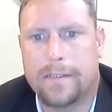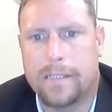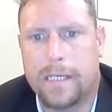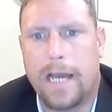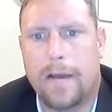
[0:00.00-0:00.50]

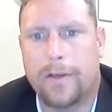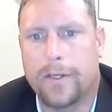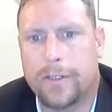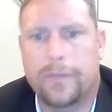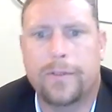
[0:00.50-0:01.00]
see how you're
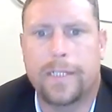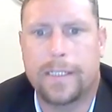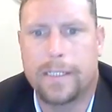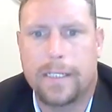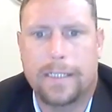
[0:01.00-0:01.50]
doing,
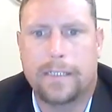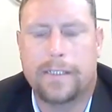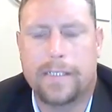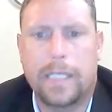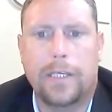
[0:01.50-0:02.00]

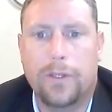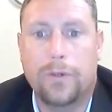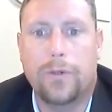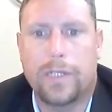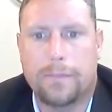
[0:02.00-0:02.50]
see
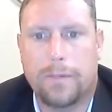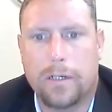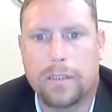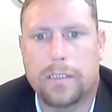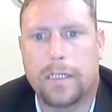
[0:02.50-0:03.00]
you as a
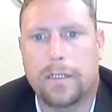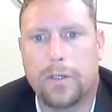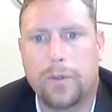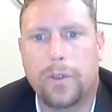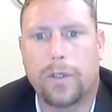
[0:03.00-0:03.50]
person and
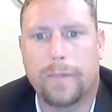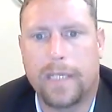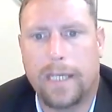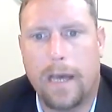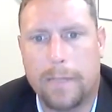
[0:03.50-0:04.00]
who you're
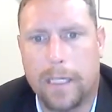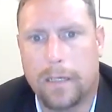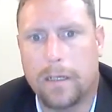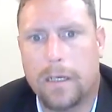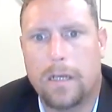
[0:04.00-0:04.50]
becoming.
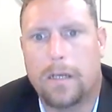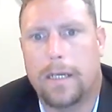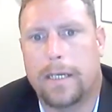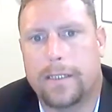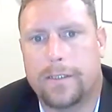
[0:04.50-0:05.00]

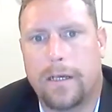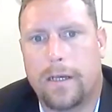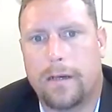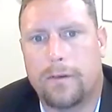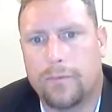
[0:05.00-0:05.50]
It's
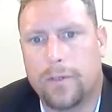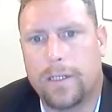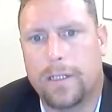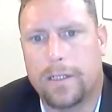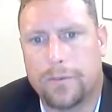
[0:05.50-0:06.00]

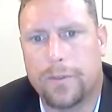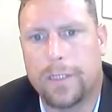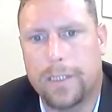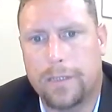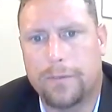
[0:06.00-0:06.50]

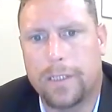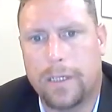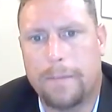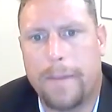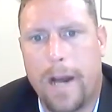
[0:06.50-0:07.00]
really
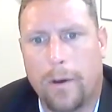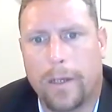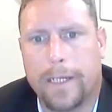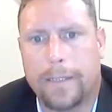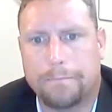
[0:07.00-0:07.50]
really
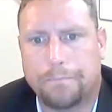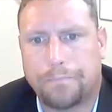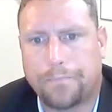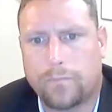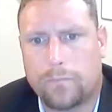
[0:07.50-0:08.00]
empowering
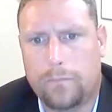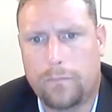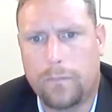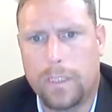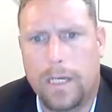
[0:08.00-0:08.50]

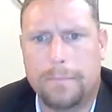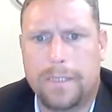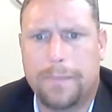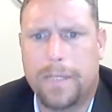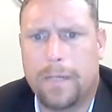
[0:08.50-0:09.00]

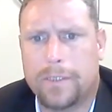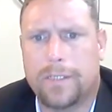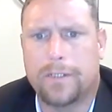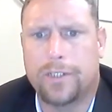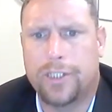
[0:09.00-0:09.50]
to be able
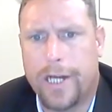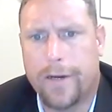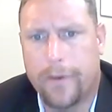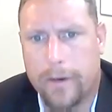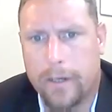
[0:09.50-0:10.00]
to
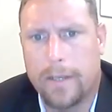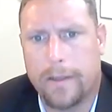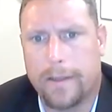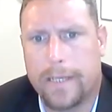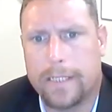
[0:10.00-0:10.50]
share
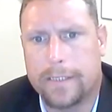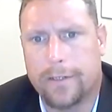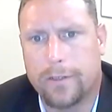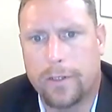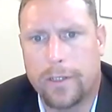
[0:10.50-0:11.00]
the things that
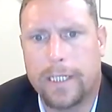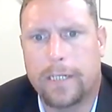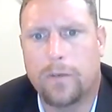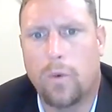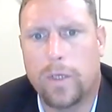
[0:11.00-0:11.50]
you're learning
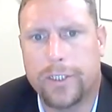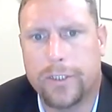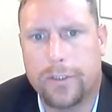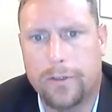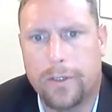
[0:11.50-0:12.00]
and what
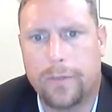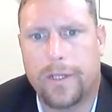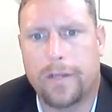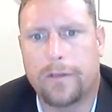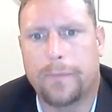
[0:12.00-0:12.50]
you're doing
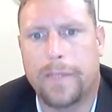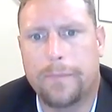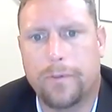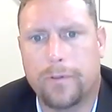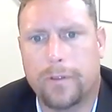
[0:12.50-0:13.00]
with other
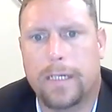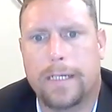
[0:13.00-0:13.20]
people,